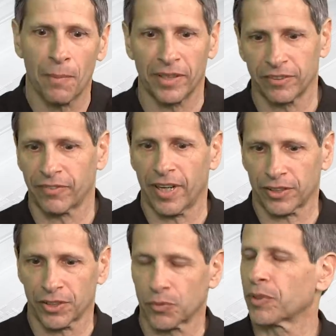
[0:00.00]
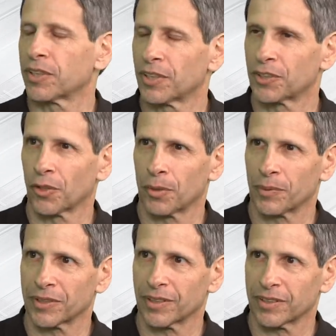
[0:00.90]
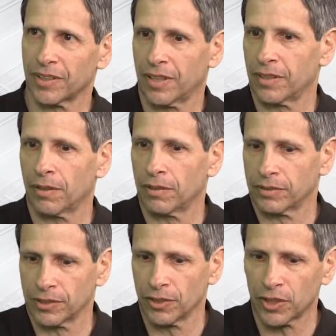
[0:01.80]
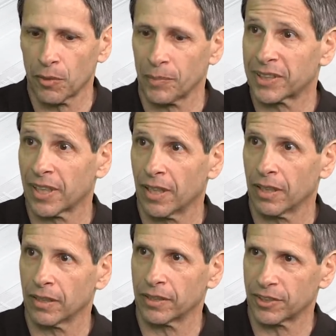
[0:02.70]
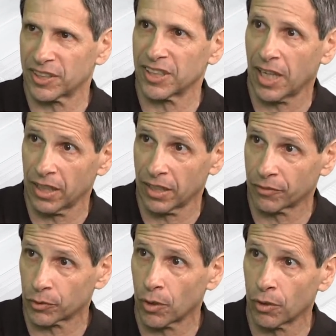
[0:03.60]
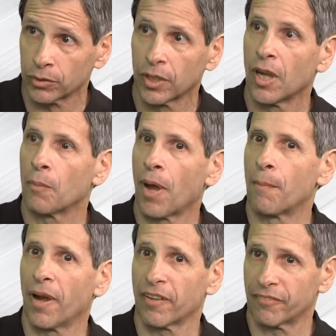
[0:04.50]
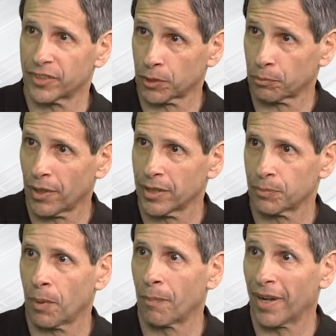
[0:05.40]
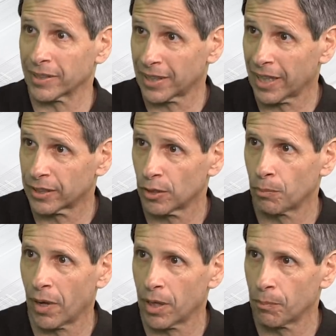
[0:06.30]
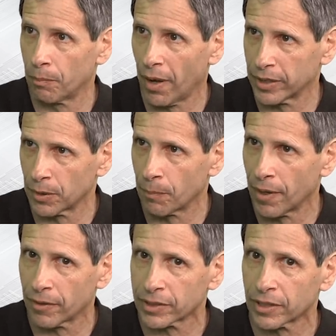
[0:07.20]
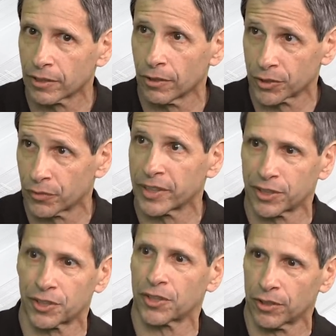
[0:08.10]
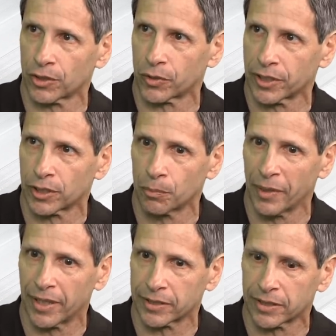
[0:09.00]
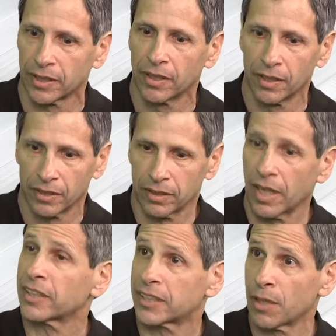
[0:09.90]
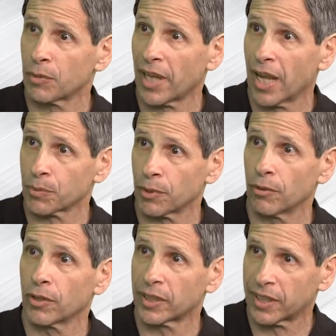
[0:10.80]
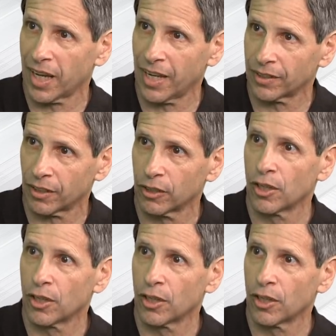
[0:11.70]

manufacturers within the toy business. And uh, you look at Mattel and you see how they've grown mm -hmm. by buying Fisher Price, by buying Tyco, by buying American Girl to reach a certain critical mass. Uh, same with Hasbro, Kenner,